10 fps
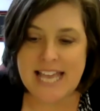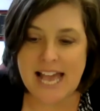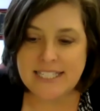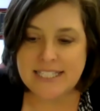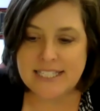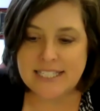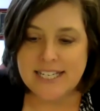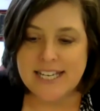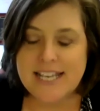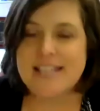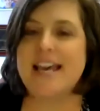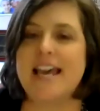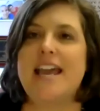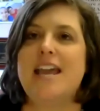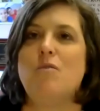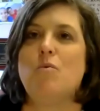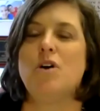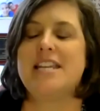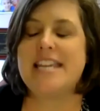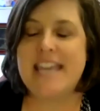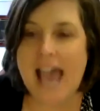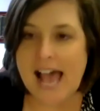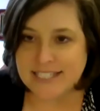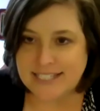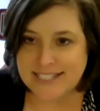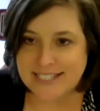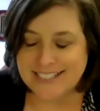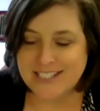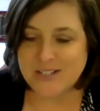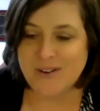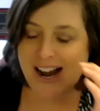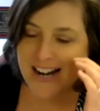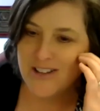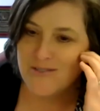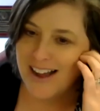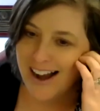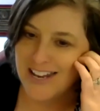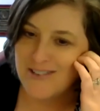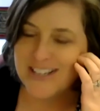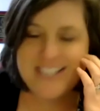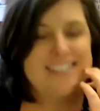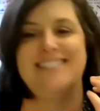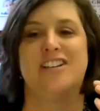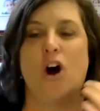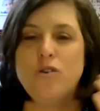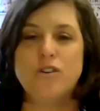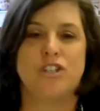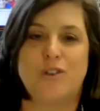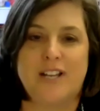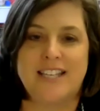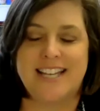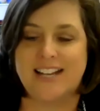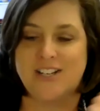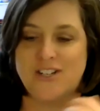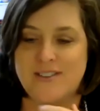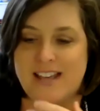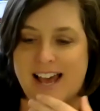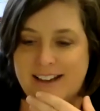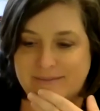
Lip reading: guess, they would guess. So how do you coach students not to do that?